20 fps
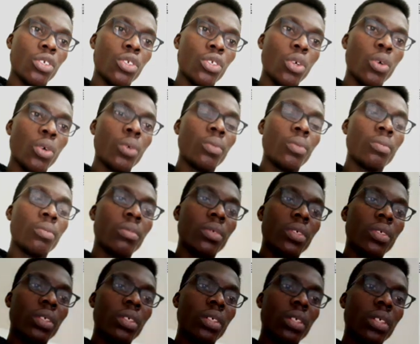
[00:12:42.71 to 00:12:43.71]
so
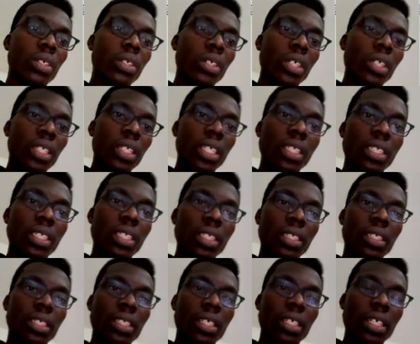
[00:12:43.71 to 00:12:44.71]
this
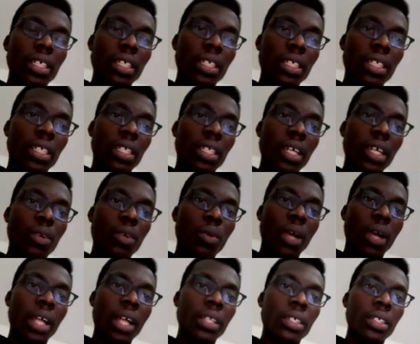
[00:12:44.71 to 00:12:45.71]
is day
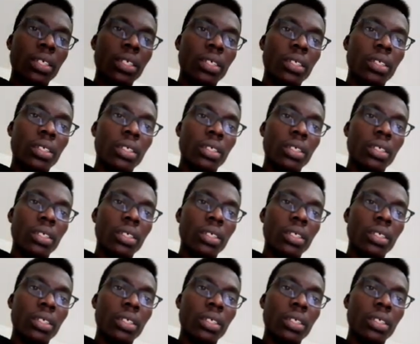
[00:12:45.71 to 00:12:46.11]
1,